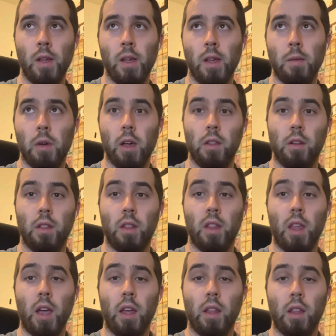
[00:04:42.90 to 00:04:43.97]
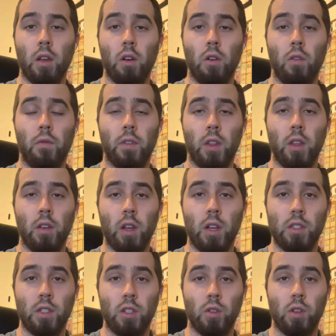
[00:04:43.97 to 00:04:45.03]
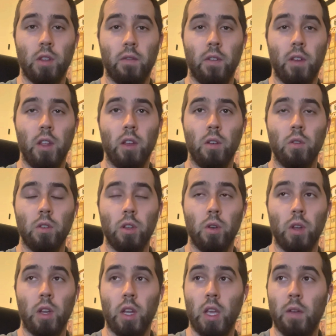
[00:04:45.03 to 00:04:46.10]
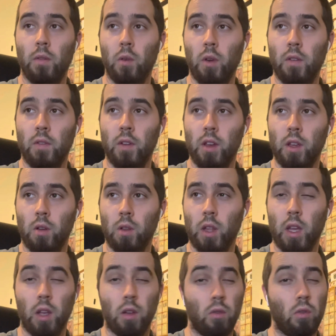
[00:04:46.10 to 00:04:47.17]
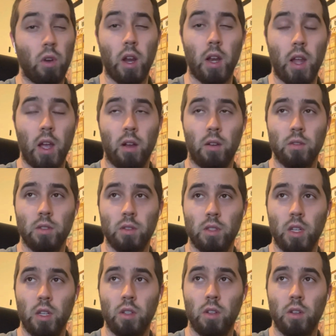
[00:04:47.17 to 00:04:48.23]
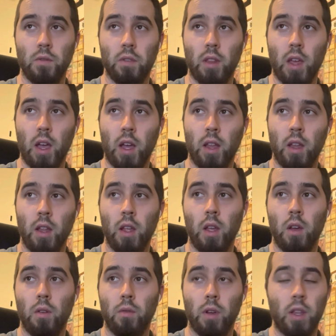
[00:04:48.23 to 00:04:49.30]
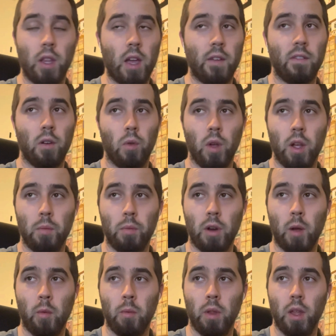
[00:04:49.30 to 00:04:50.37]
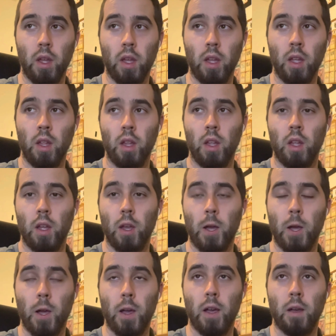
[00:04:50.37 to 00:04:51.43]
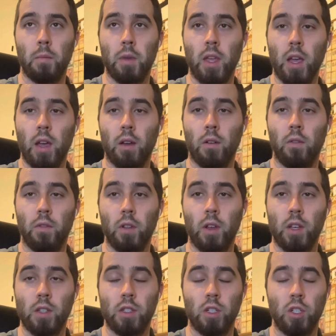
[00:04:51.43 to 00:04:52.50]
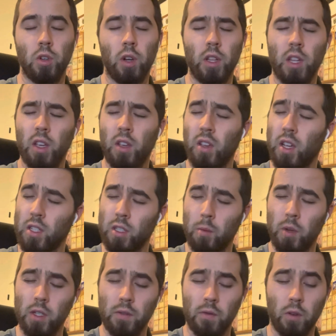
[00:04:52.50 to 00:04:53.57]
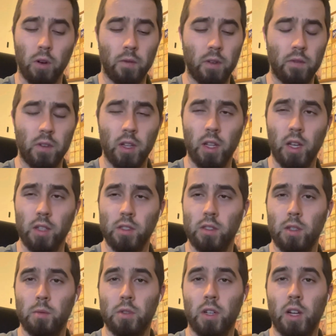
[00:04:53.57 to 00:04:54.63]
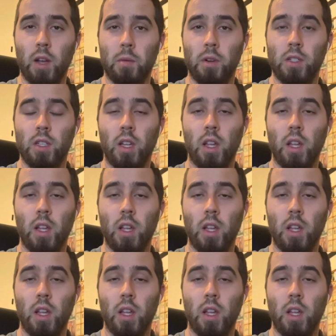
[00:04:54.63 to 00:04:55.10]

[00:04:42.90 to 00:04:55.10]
But other than that, hopefully you guys enjoyed the video. Doing a giveaway video like right now, so stay tuned for that. Run that for a week probably. But yeah, hopefully you guys enjoyed. Thank you guys so much for 15,000 subscribers.